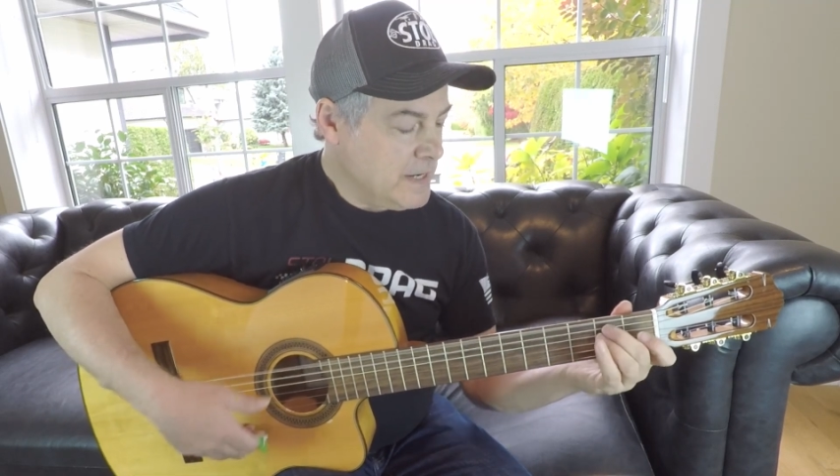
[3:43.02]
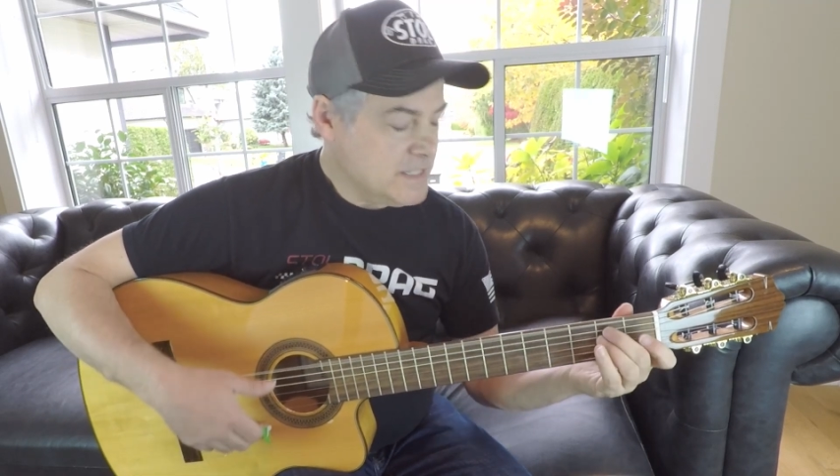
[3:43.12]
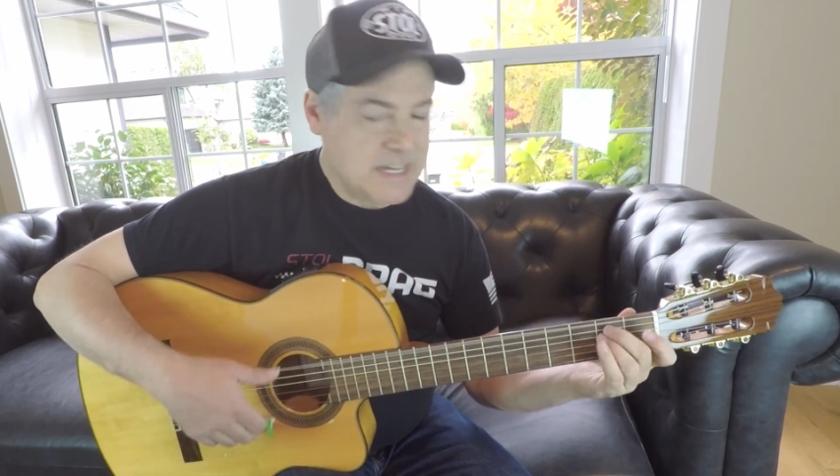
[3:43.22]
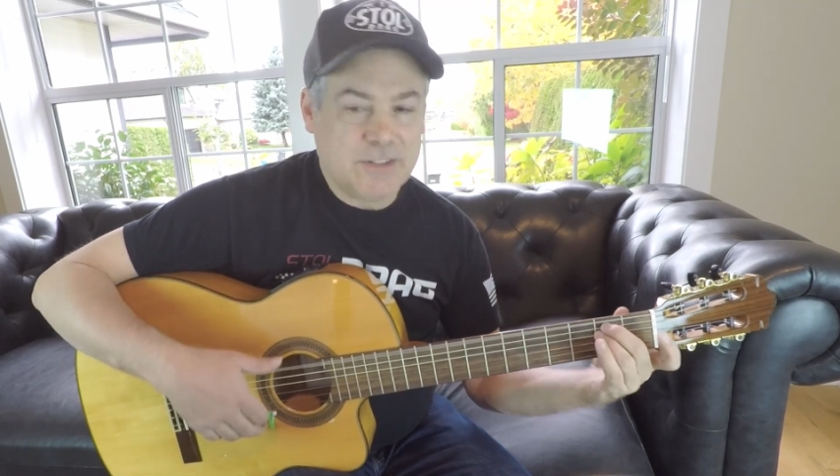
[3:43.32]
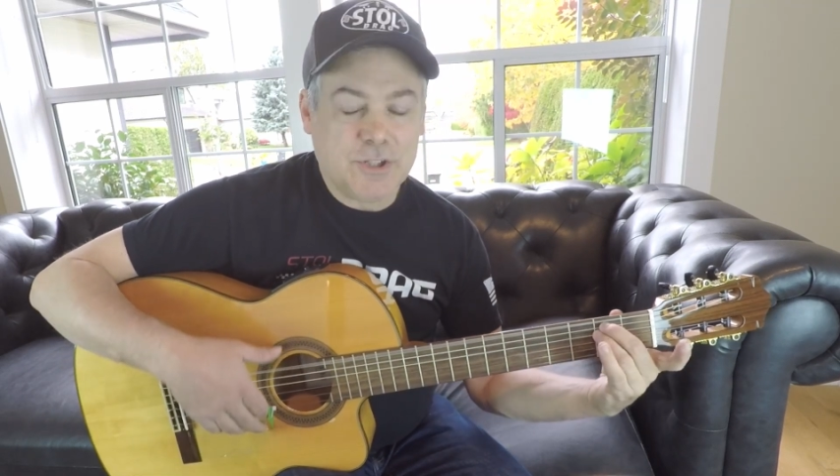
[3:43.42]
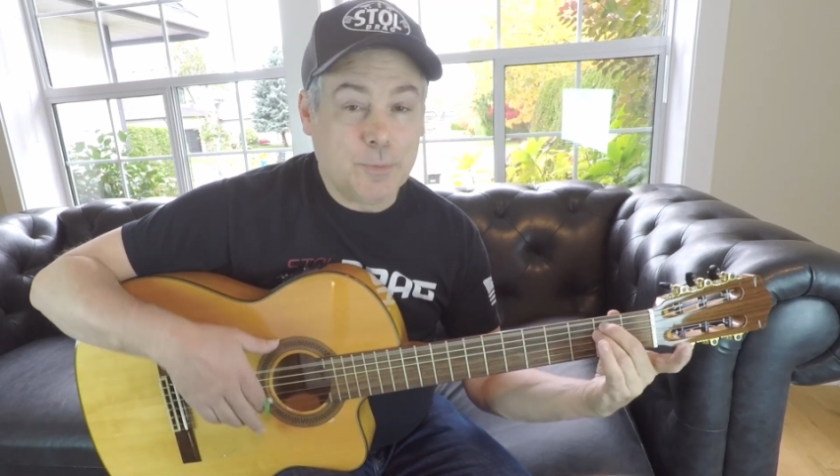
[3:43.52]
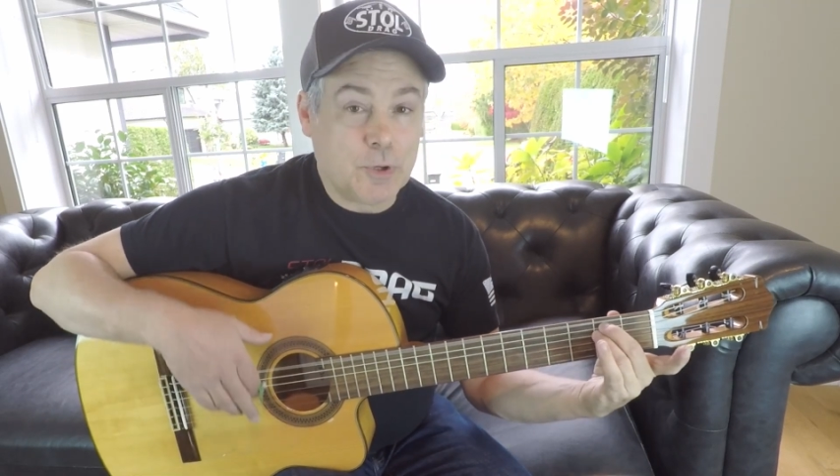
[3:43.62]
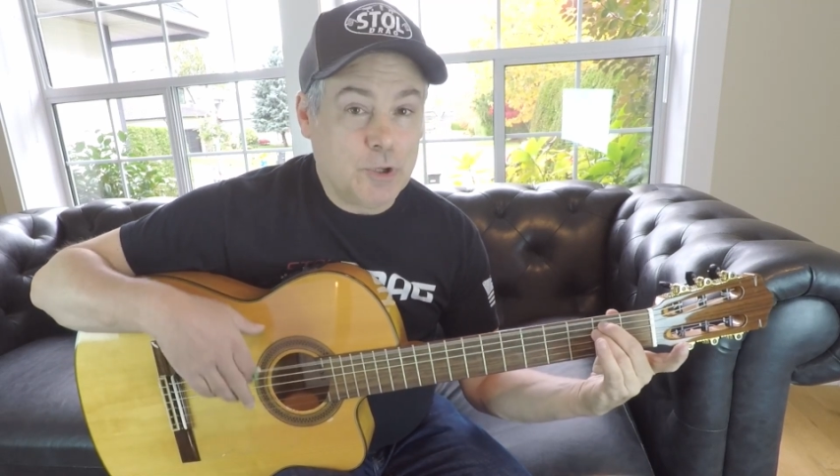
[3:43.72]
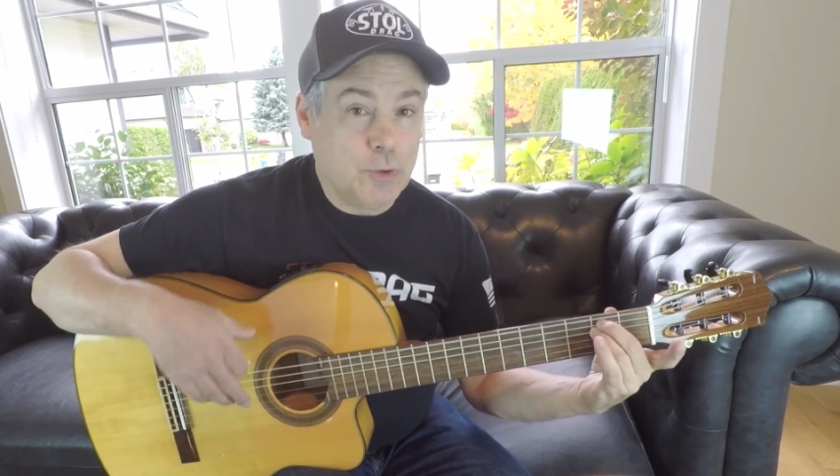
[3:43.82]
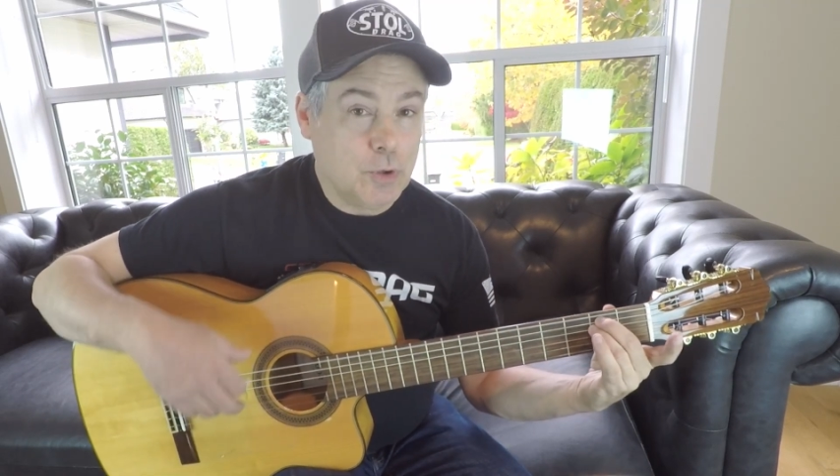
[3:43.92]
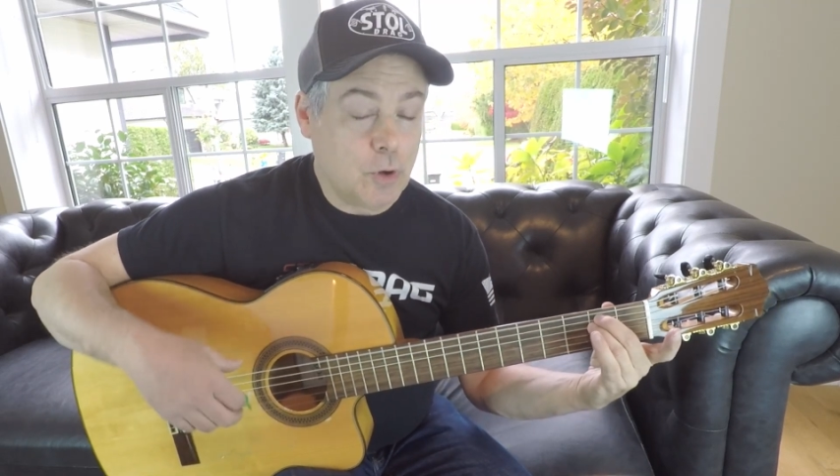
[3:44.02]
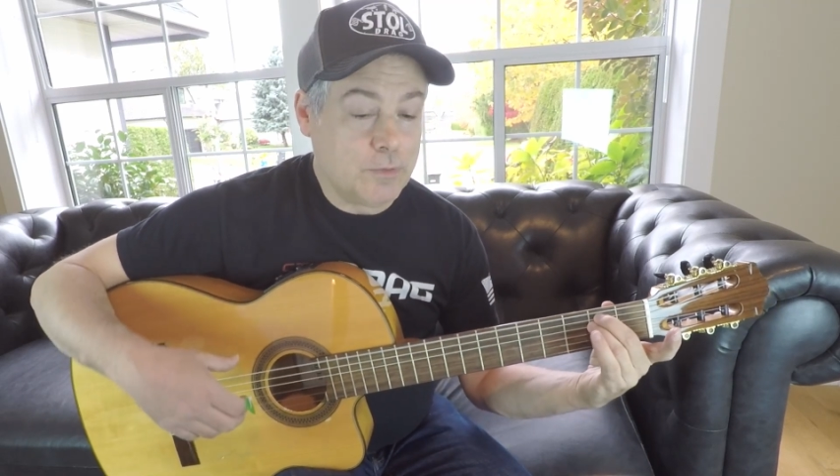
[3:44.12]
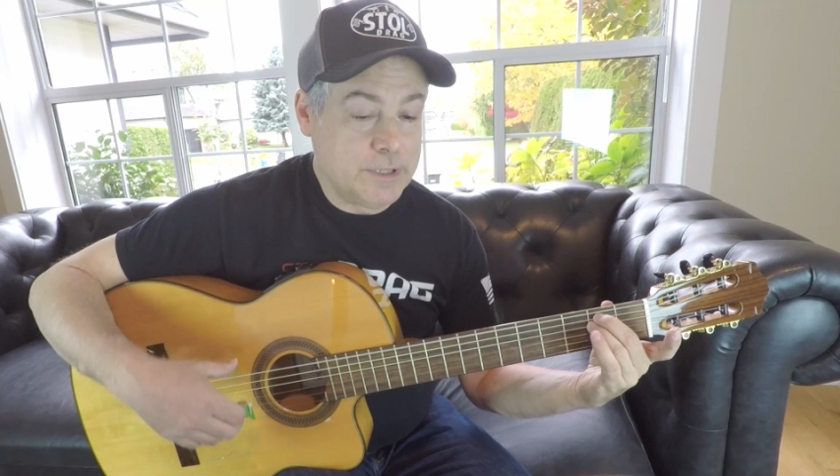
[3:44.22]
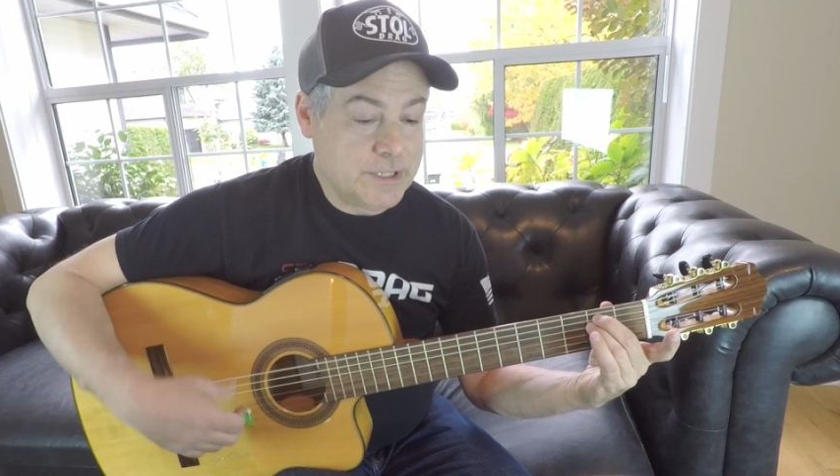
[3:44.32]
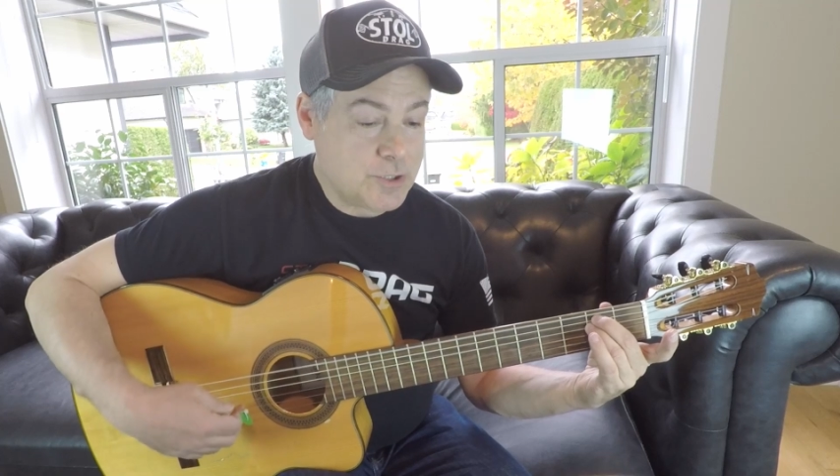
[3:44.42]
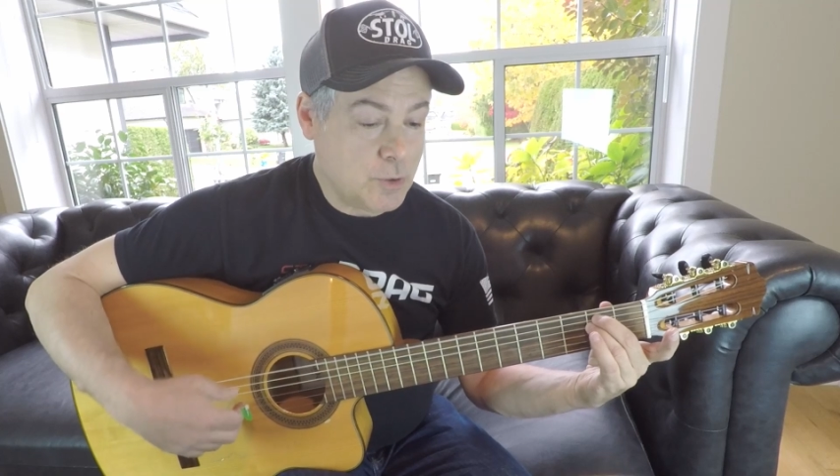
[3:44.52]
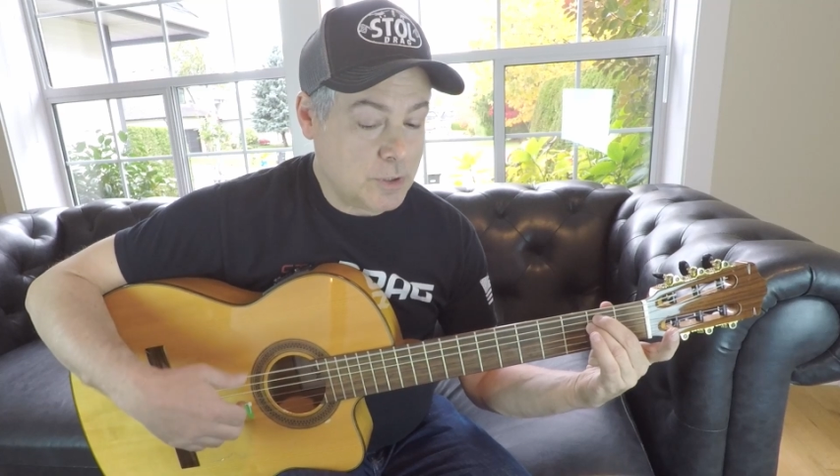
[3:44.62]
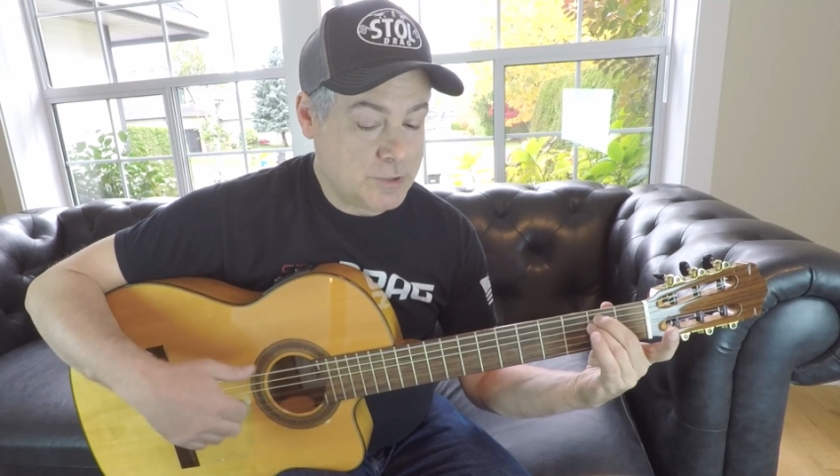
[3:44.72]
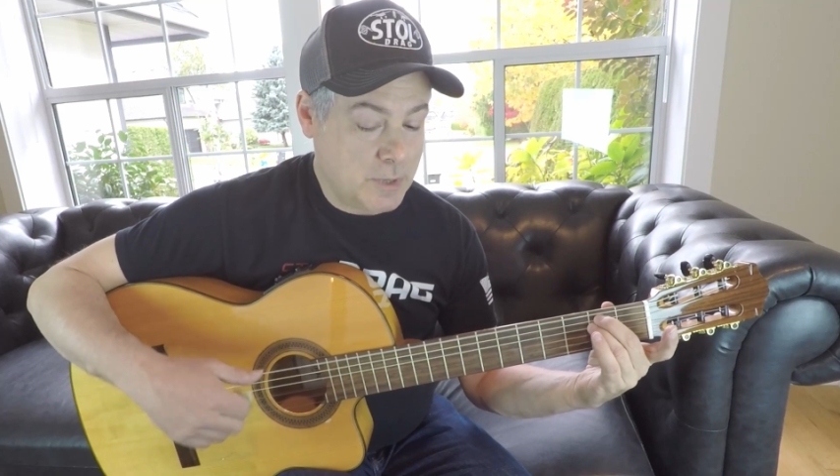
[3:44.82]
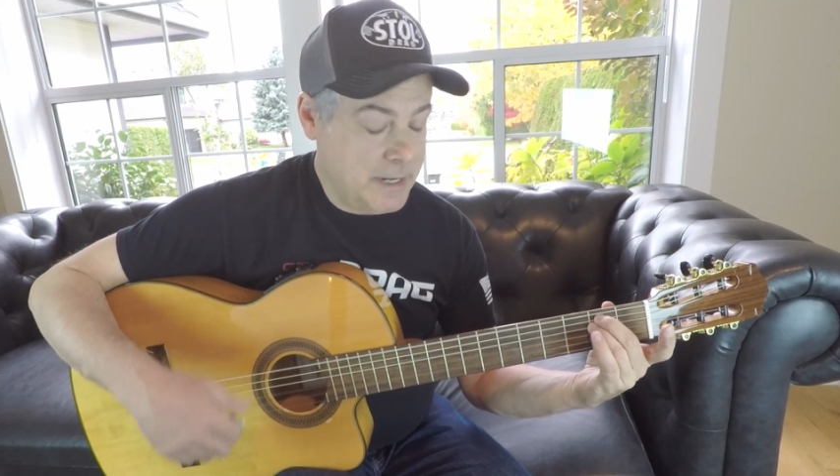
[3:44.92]
Sounds super cool over these
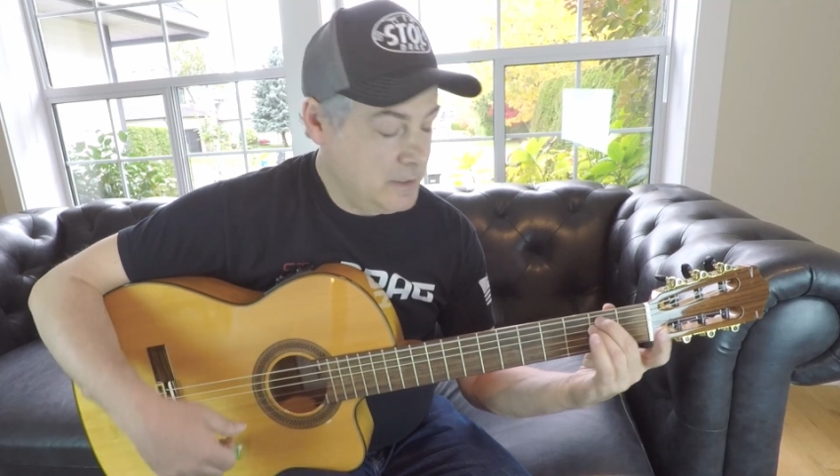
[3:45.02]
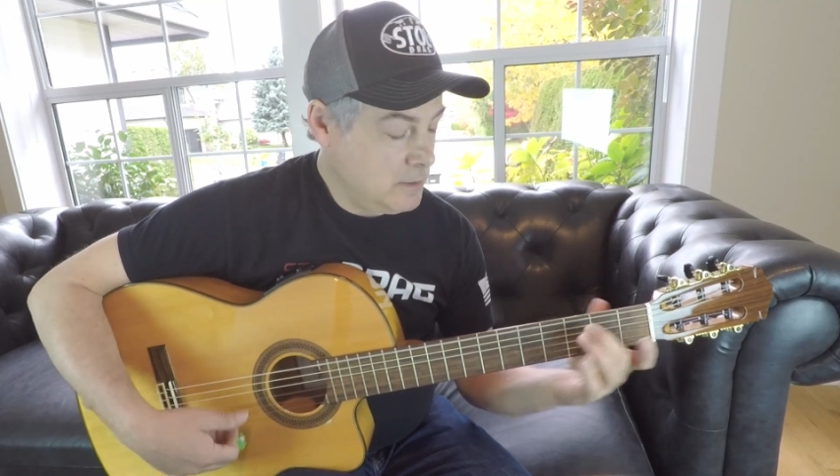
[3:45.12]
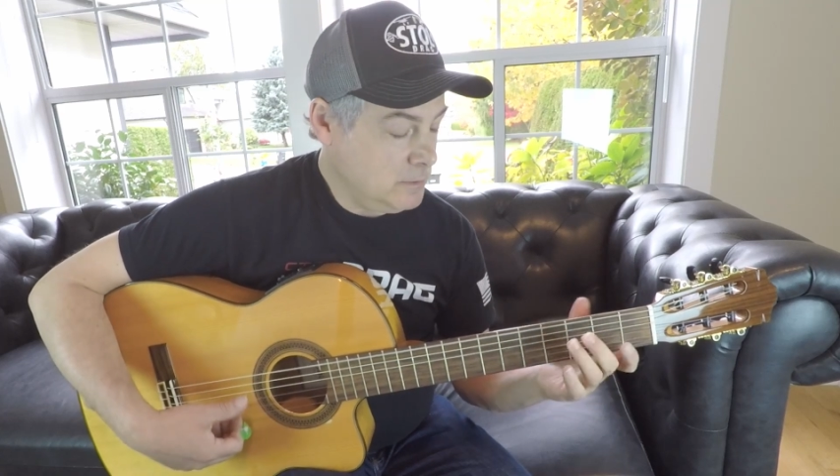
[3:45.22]
chords, right?